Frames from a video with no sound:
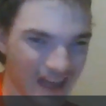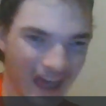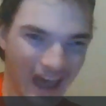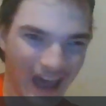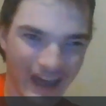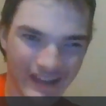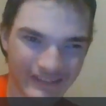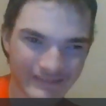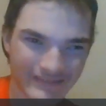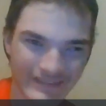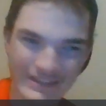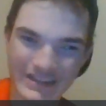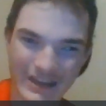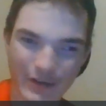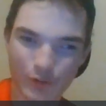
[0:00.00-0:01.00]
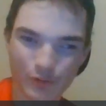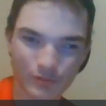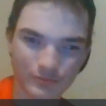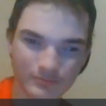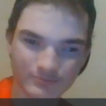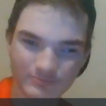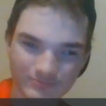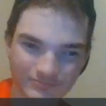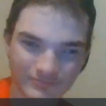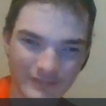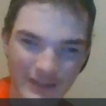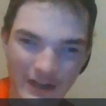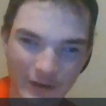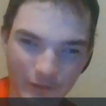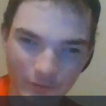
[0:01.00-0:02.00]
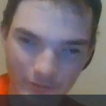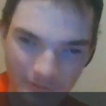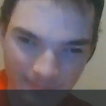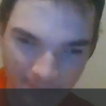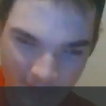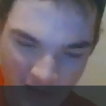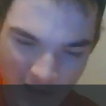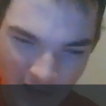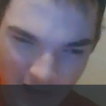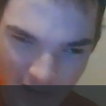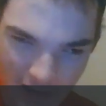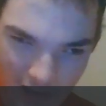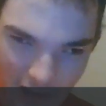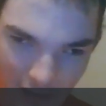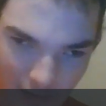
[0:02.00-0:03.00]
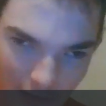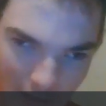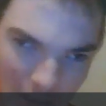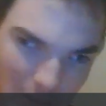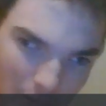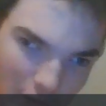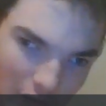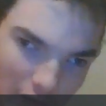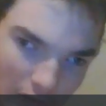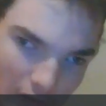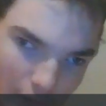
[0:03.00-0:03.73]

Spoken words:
nah, no, no. The continuing